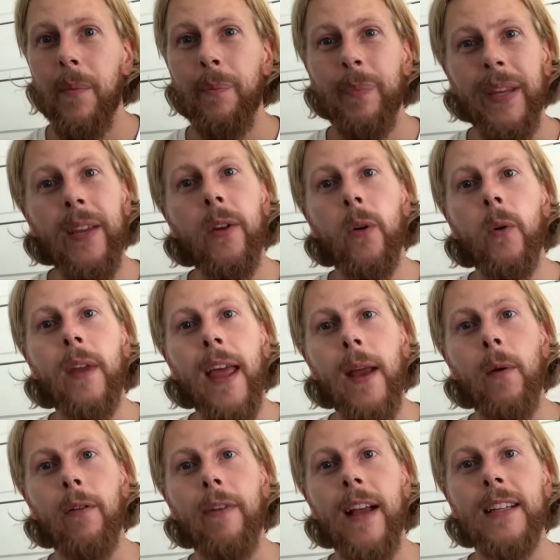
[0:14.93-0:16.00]
being okay
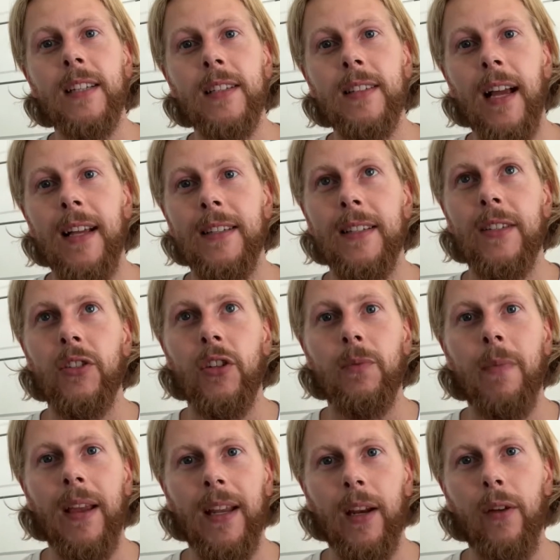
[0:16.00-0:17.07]
with exercise and just
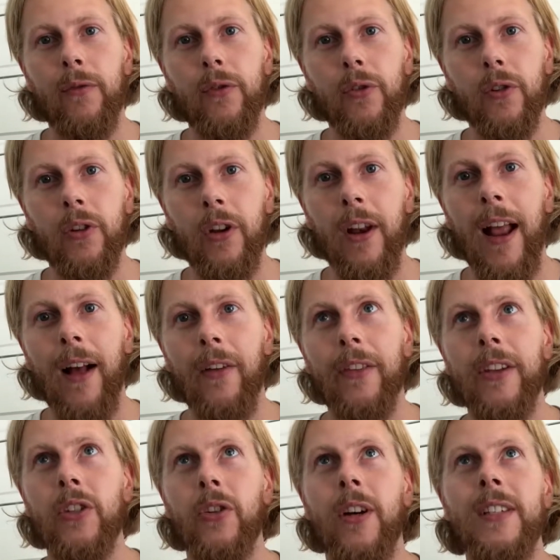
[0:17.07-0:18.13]
making a few good
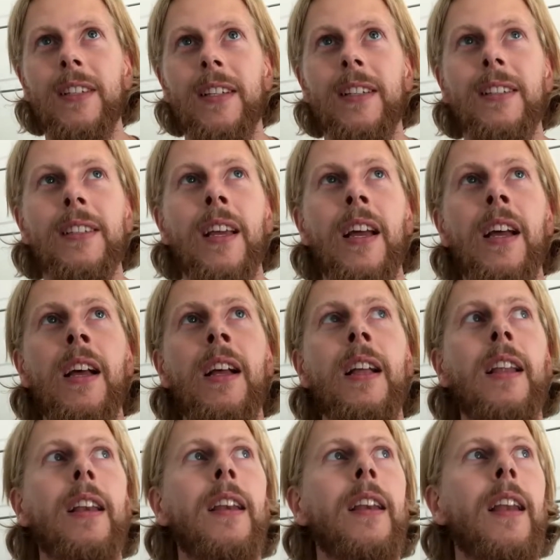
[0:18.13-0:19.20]
healthy choices.
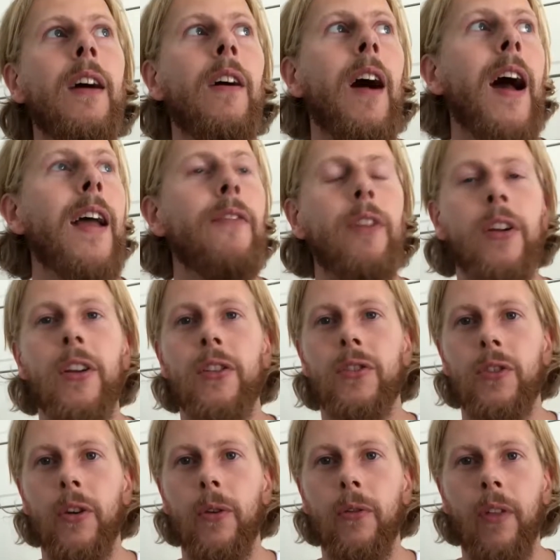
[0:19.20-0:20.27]
Now I've
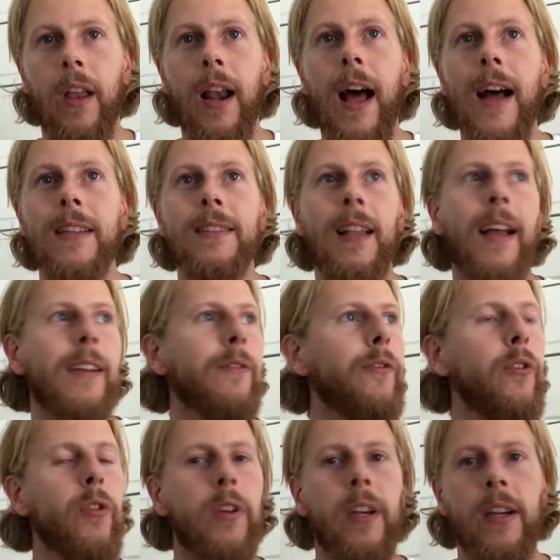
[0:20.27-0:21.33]
understood over the last
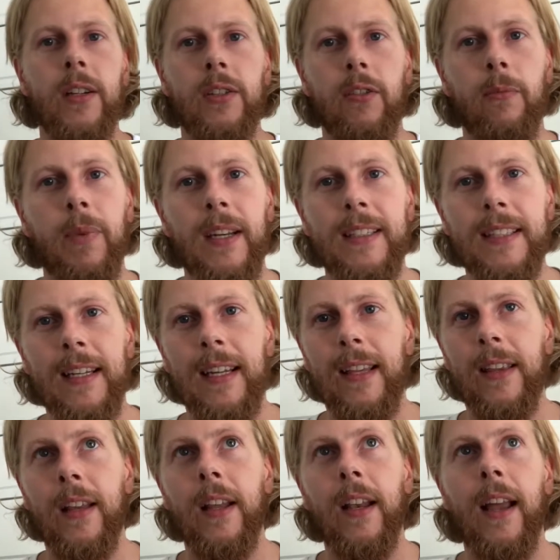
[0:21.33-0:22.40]
few years of
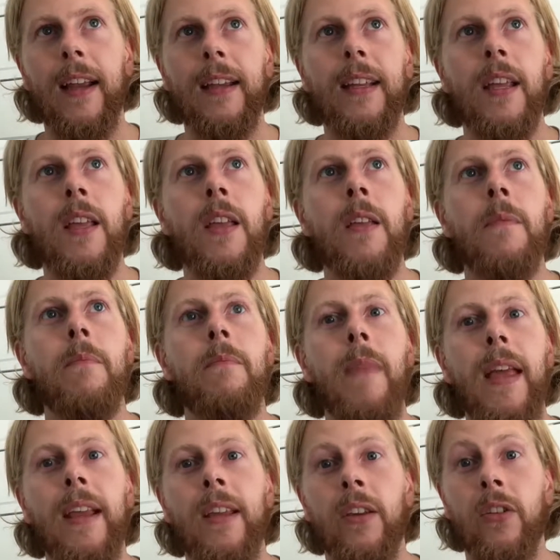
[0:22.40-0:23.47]
PTing that
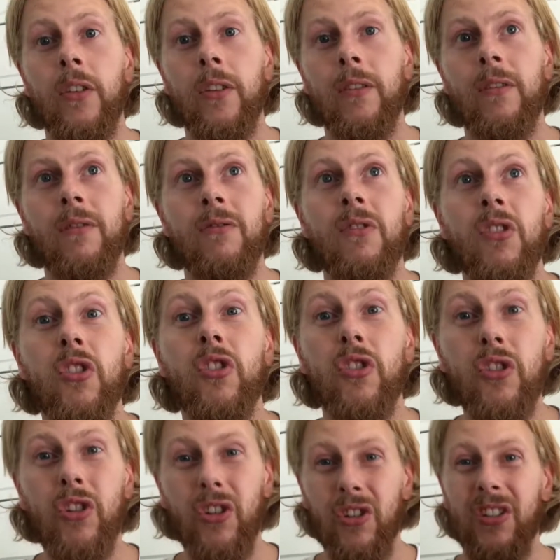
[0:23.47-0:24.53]
making
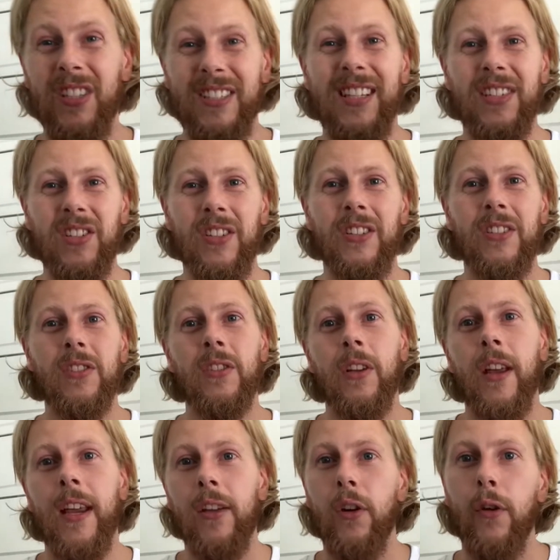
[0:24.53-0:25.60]
good decisions
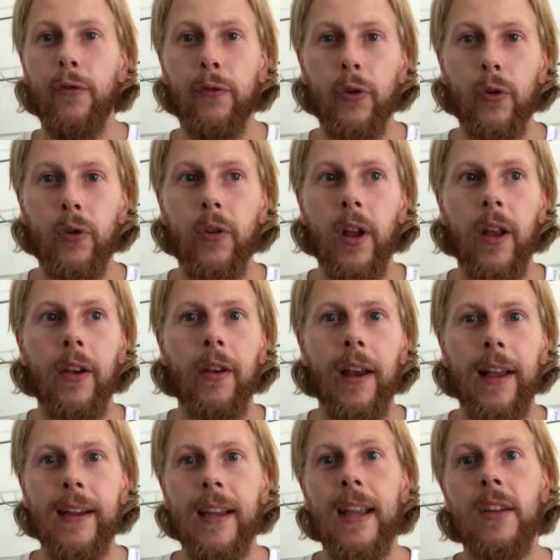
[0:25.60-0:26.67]
in your food and
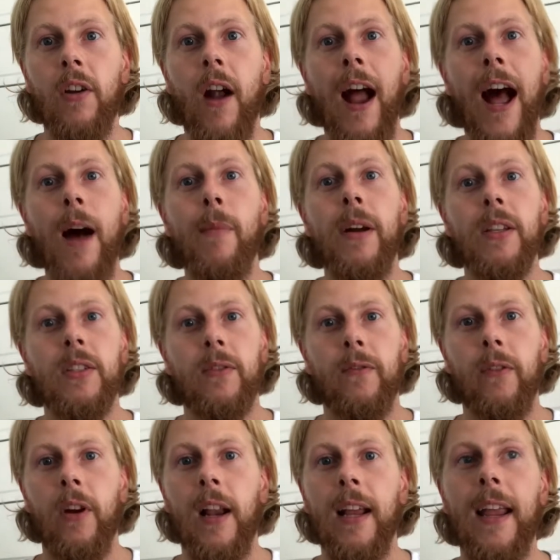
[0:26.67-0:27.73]
in your habits
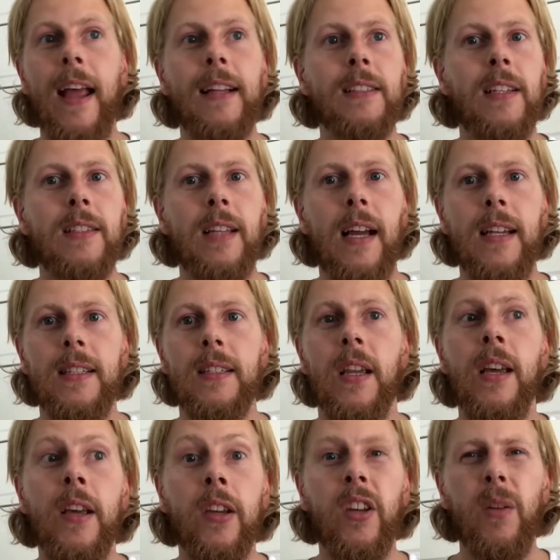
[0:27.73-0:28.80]
for exercise
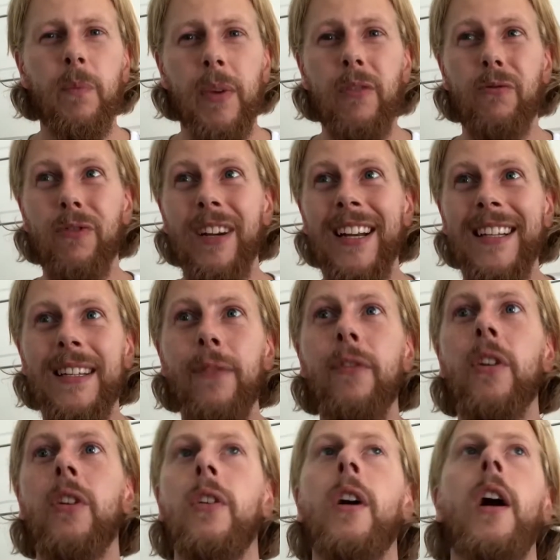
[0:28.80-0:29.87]
can be really
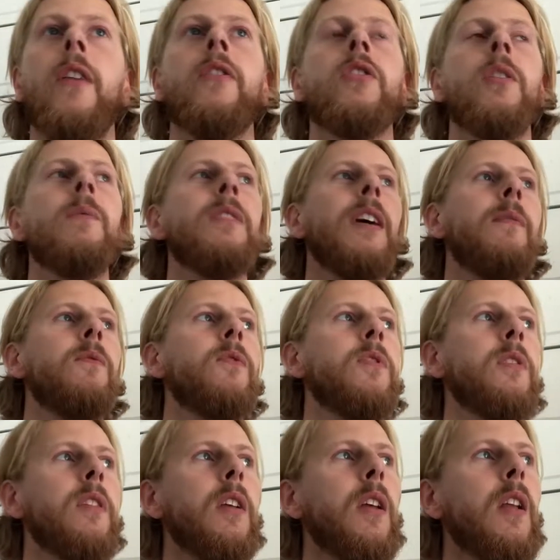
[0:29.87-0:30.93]
difficult, and sometimes